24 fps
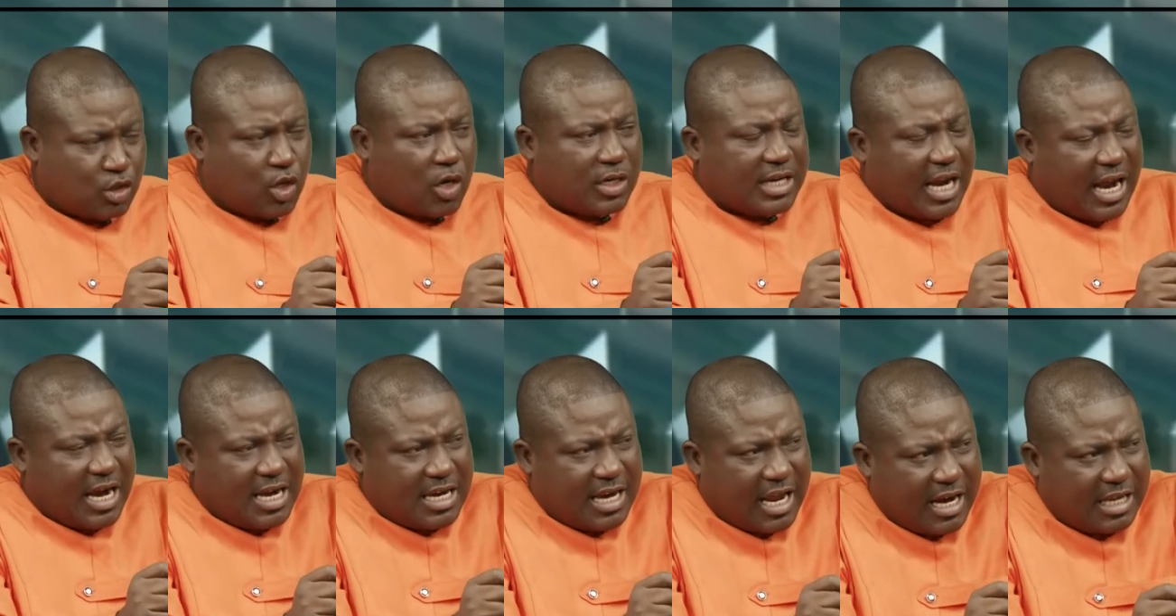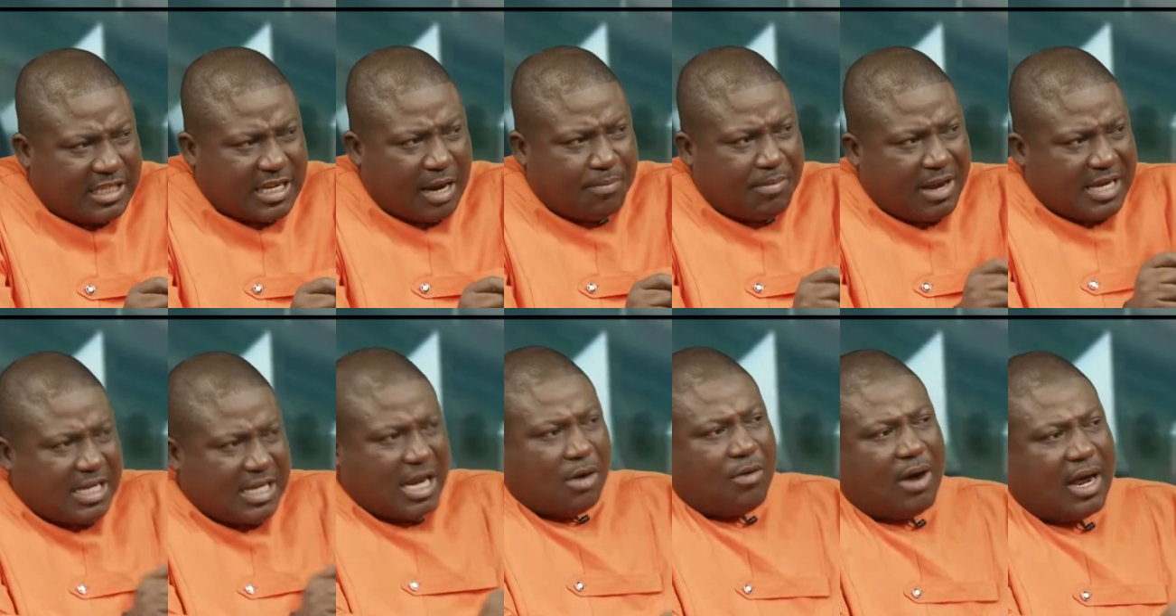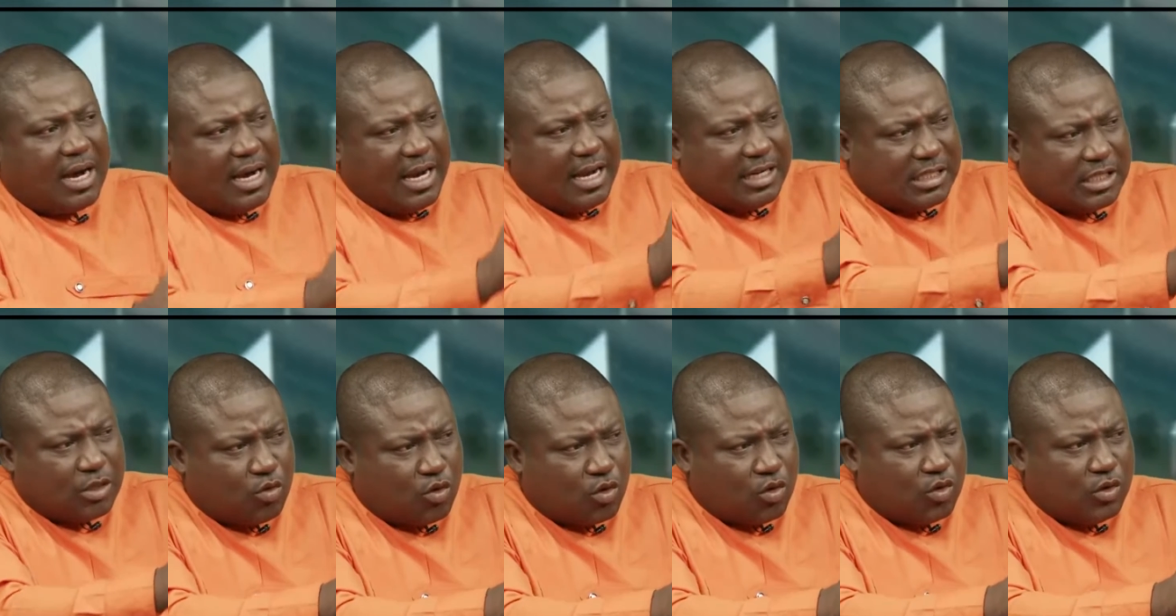Yeah. So that knowledge, I mean, you are
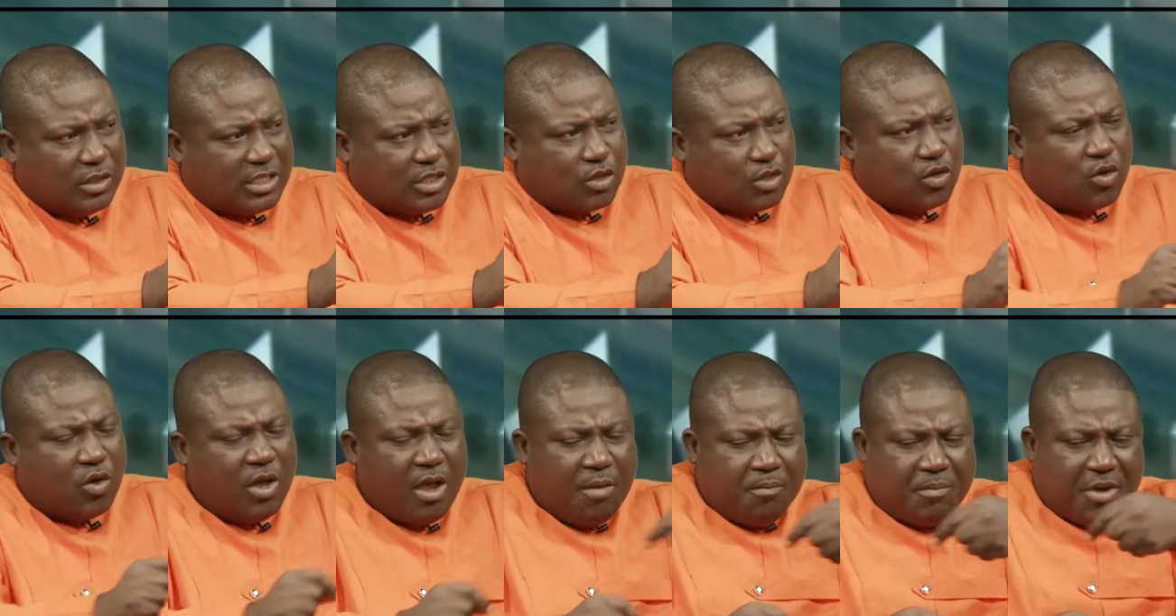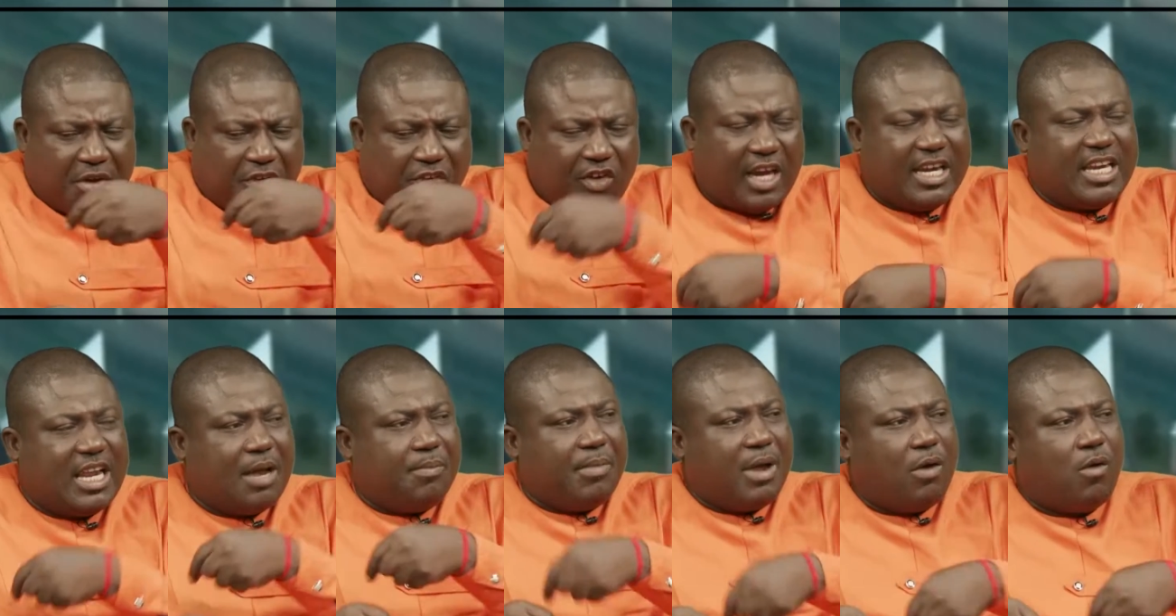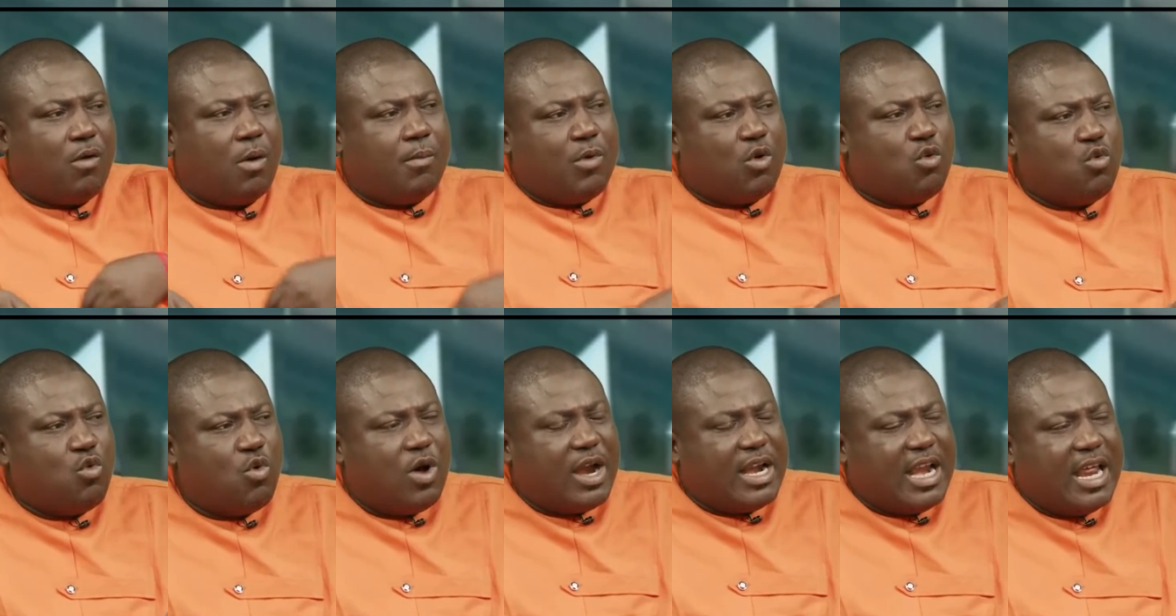less one to know. Me sure you may woman
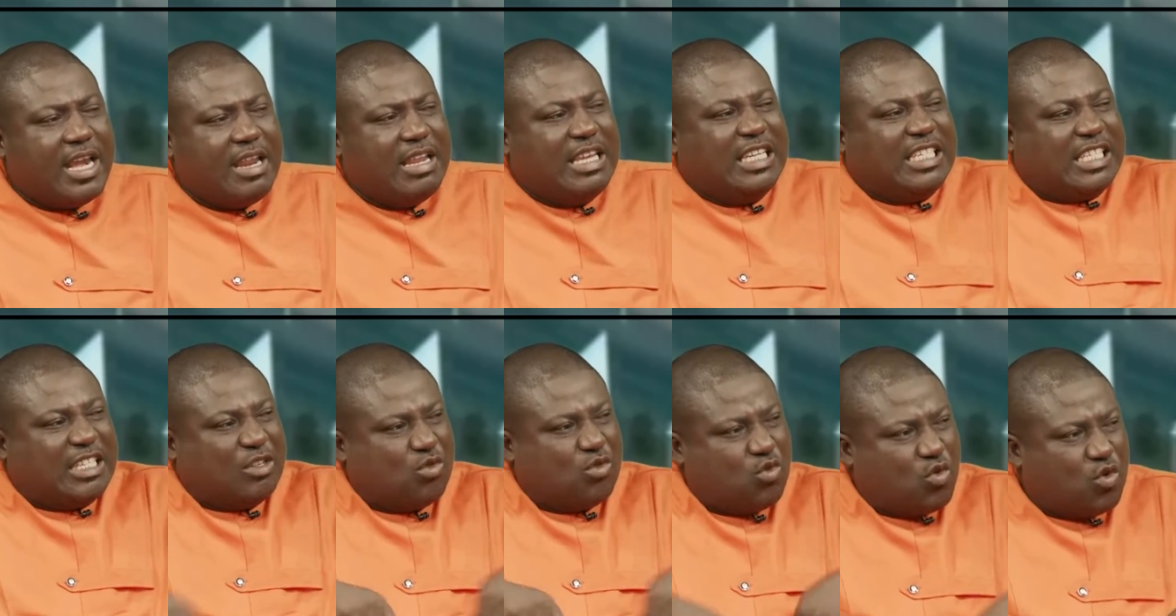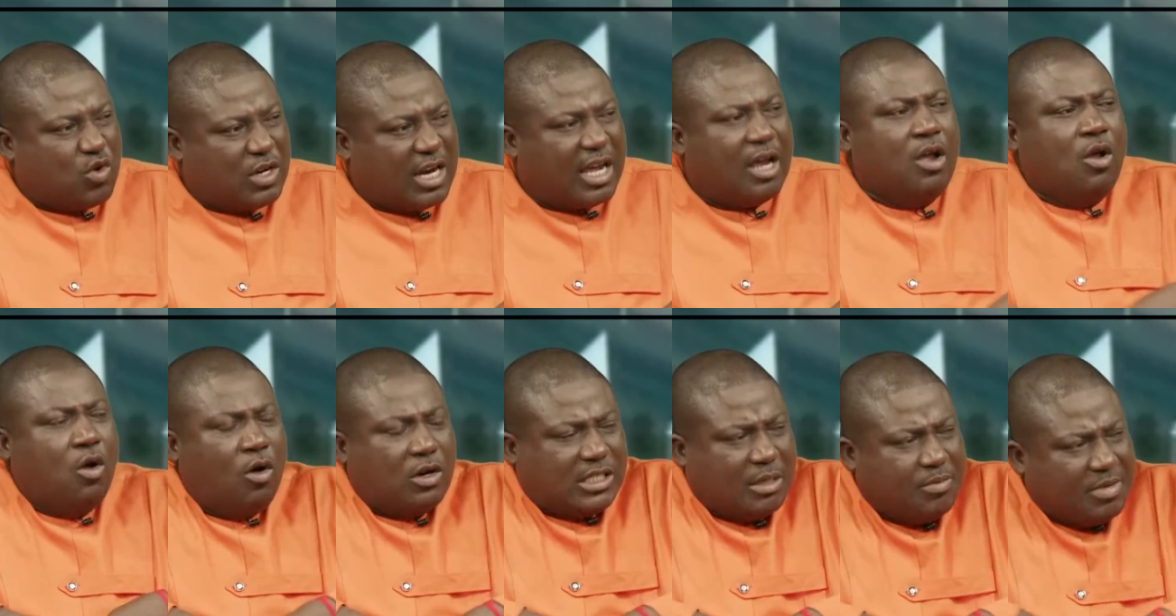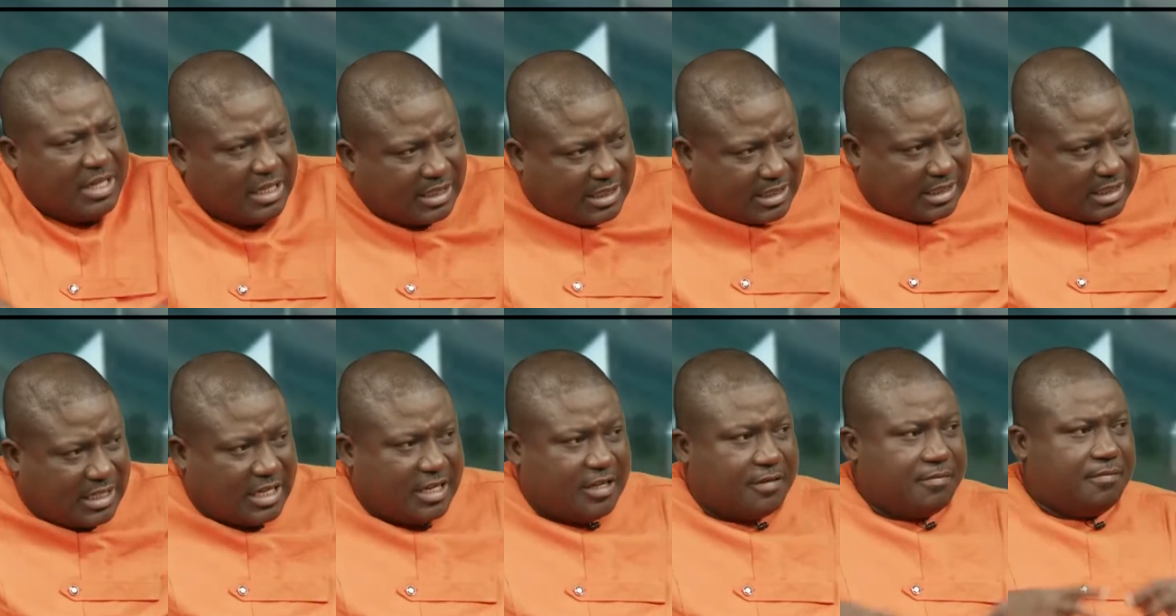who and ninja hona. What's
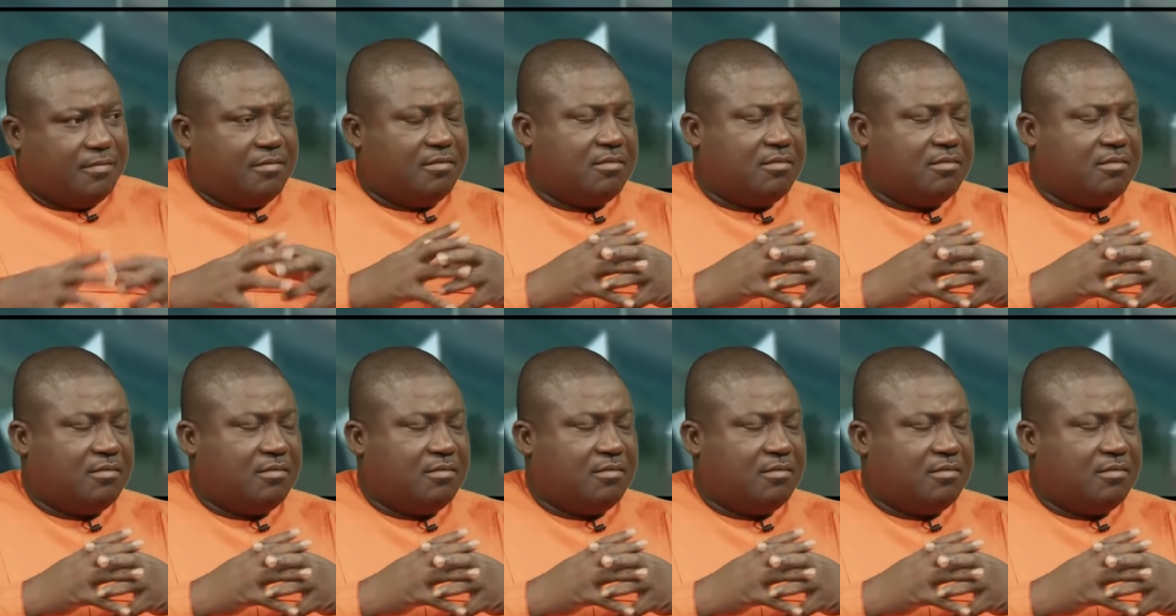this year?